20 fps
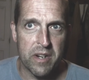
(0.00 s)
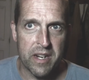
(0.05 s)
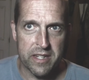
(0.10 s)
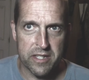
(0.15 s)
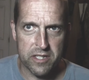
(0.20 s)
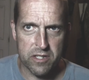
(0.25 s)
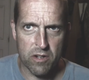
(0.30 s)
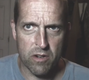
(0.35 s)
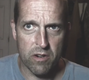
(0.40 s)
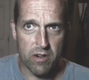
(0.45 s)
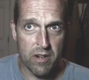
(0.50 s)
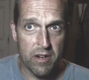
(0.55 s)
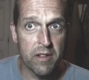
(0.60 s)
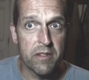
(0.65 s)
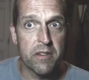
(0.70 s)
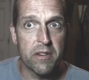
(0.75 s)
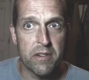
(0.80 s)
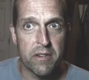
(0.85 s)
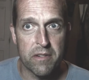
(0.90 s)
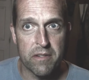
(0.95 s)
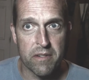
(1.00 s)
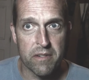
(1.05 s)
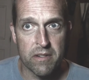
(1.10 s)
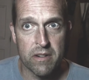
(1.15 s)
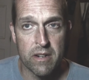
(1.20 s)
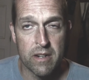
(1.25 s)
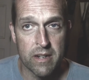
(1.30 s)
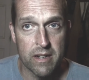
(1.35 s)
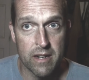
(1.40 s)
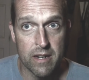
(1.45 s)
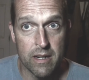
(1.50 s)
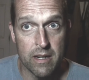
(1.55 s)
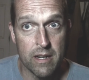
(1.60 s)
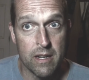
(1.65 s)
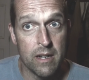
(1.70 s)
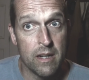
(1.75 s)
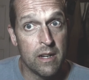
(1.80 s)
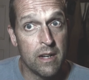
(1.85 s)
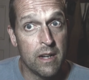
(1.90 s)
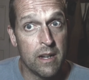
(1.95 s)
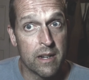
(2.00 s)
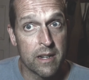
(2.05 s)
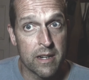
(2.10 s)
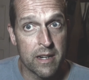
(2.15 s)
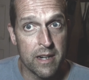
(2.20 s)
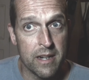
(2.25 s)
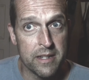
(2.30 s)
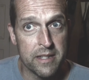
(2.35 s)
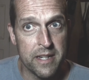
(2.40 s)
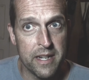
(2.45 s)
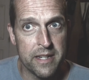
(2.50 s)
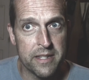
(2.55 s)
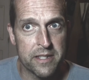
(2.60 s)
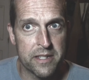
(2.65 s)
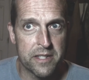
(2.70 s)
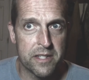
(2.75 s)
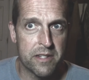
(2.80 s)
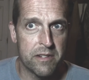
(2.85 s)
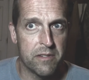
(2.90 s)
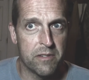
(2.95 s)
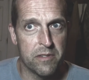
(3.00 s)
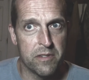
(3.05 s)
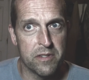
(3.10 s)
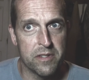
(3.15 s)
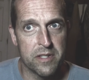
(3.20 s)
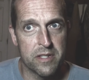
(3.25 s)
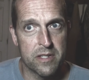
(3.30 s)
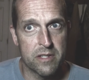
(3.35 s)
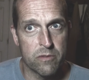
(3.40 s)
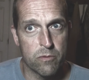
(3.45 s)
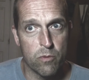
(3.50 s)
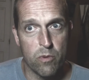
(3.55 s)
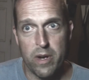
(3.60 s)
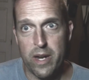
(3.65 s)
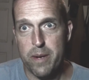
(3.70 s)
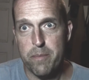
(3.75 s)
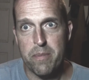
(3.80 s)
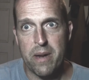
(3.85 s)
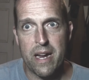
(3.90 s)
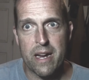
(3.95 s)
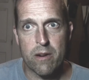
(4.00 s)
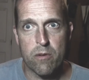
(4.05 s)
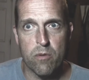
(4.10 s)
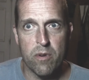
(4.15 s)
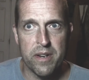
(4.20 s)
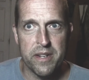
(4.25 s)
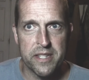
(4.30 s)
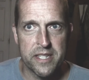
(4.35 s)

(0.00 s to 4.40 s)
And I saw other condensers way back when